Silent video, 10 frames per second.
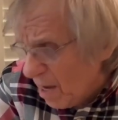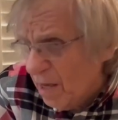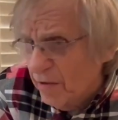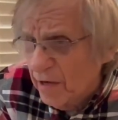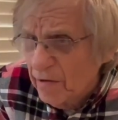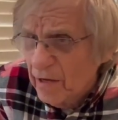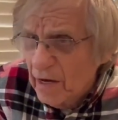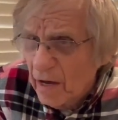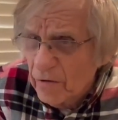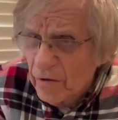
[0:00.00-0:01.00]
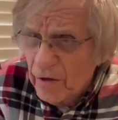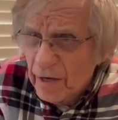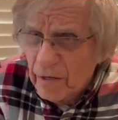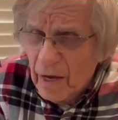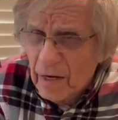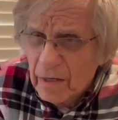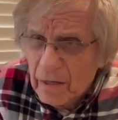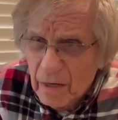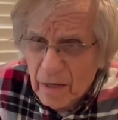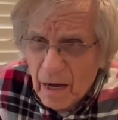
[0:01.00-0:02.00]
The other thing that
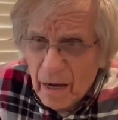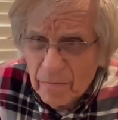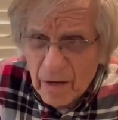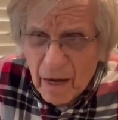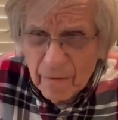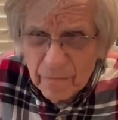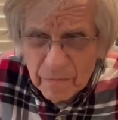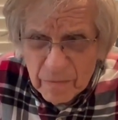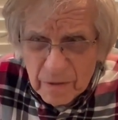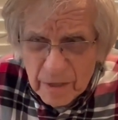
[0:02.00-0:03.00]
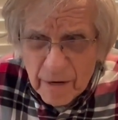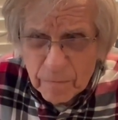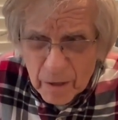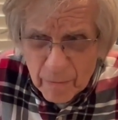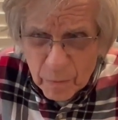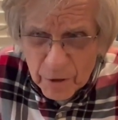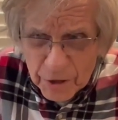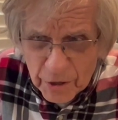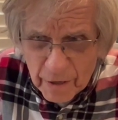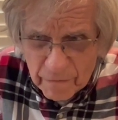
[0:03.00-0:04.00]
I'm deeply
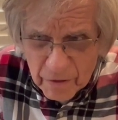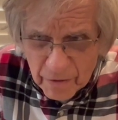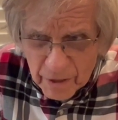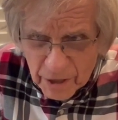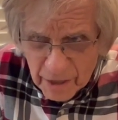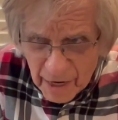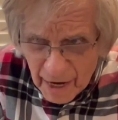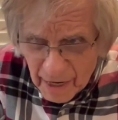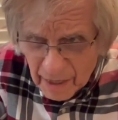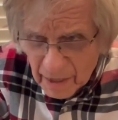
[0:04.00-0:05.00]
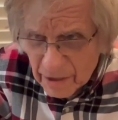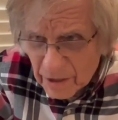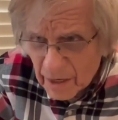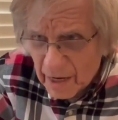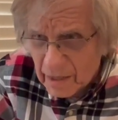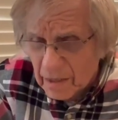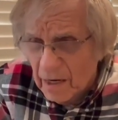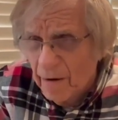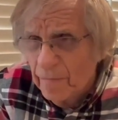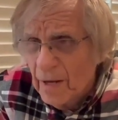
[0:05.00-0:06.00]
appreciative to this day is that
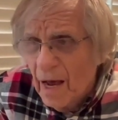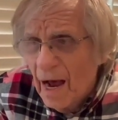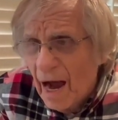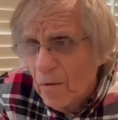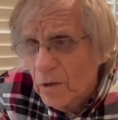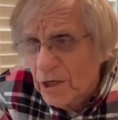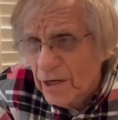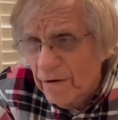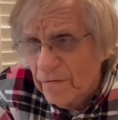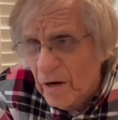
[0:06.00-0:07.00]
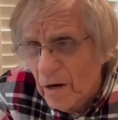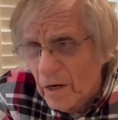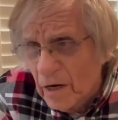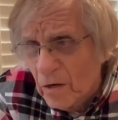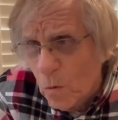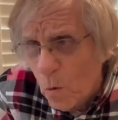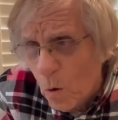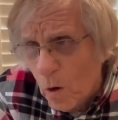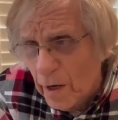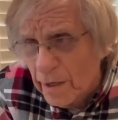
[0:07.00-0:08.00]
I received an
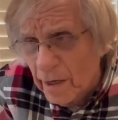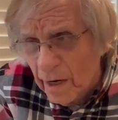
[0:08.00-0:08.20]
award